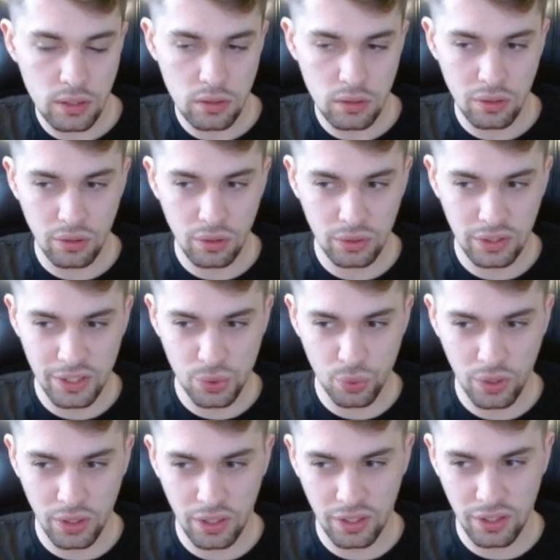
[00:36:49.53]
So that's
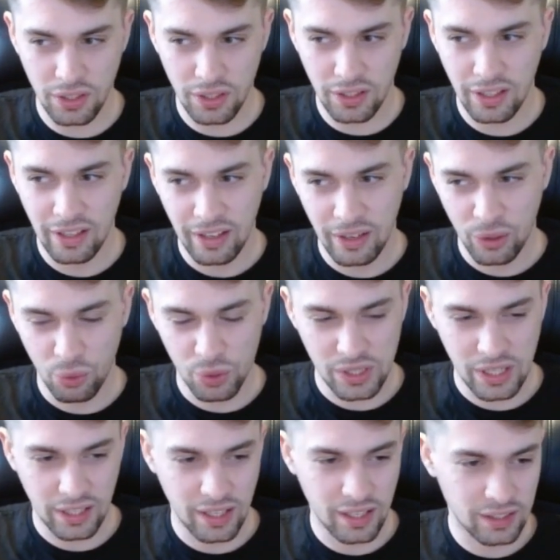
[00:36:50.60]
why he was
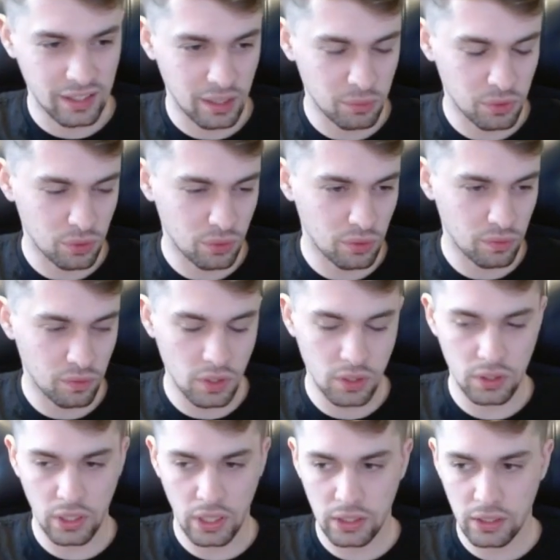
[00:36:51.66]
lacking time to
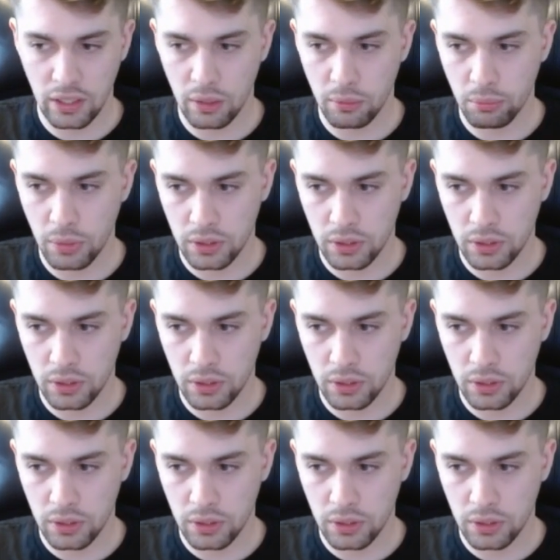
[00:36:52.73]
convert the endgame.